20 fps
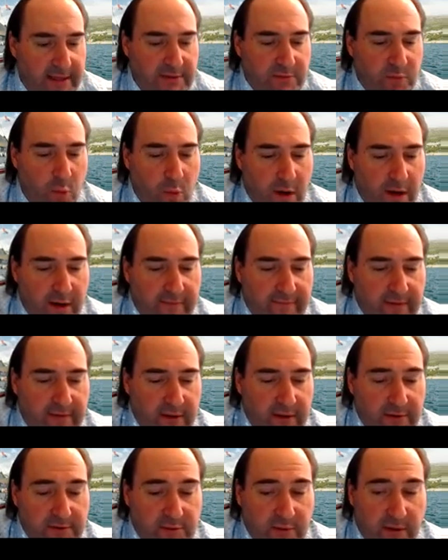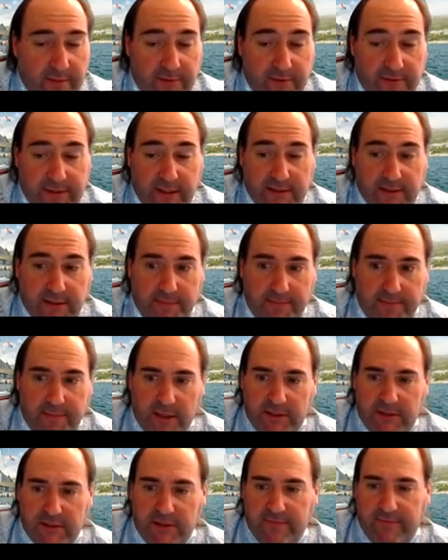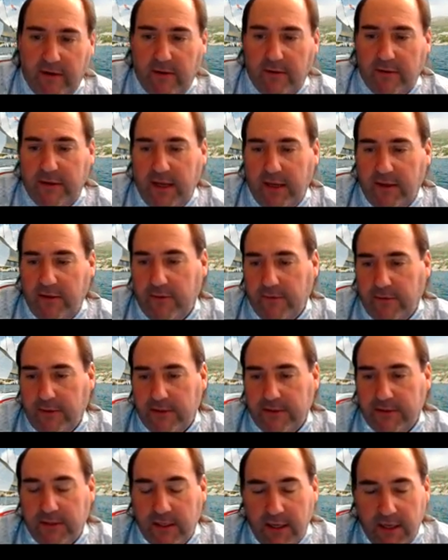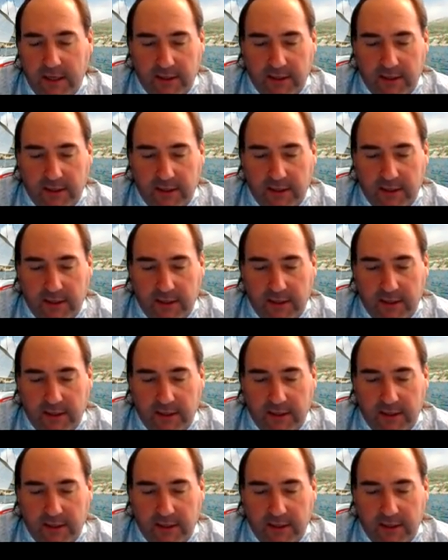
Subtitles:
as one of those represents a bunch of all the other ones.